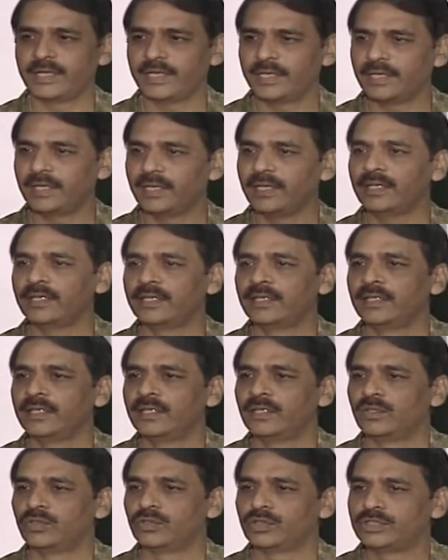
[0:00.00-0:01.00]
to get back to
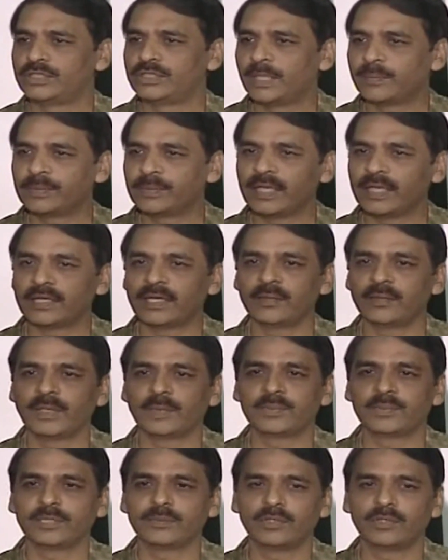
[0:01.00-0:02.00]
them after legal
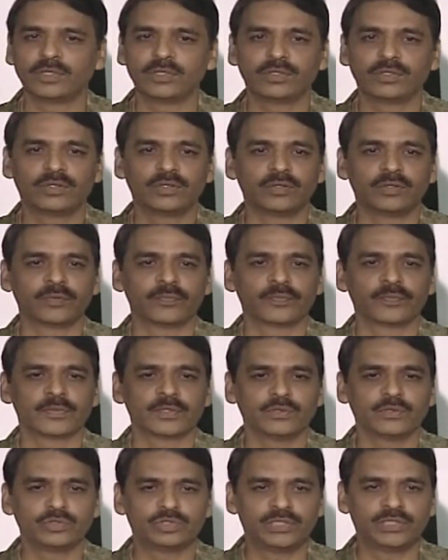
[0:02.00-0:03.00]
formalities were
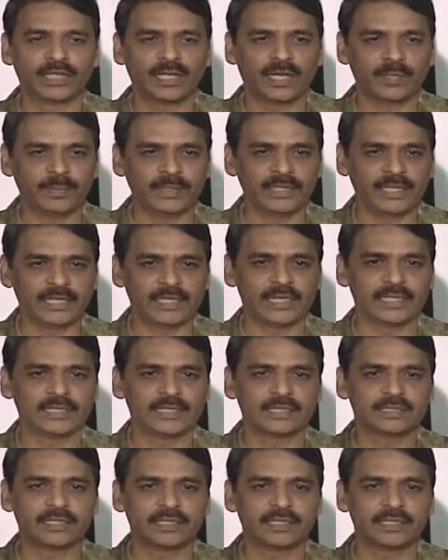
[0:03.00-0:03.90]
out of the way.